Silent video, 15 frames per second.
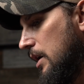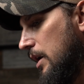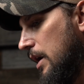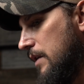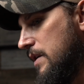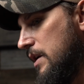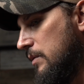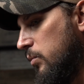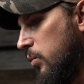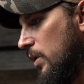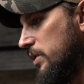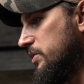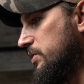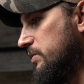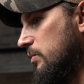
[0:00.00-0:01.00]
then
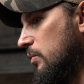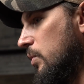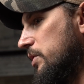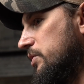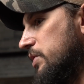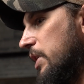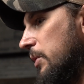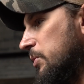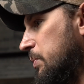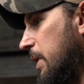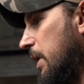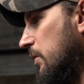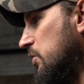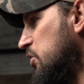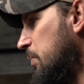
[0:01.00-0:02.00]
what's helps
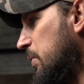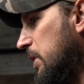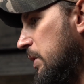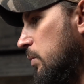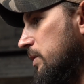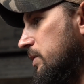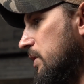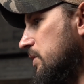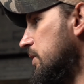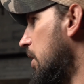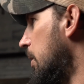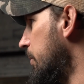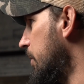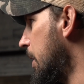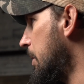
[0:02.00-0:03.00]
me out on speed, what
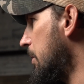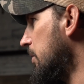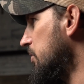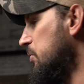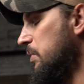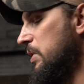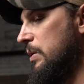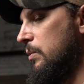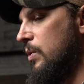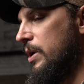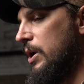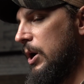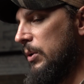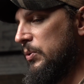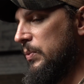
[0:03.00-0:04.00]
doesn't help me out on speed,
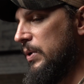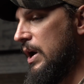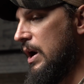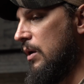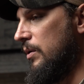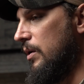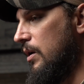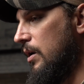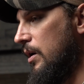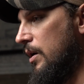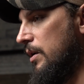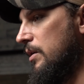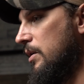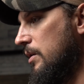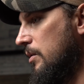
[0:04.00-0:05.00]
what helps me out
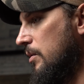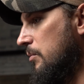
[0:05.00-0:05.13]
on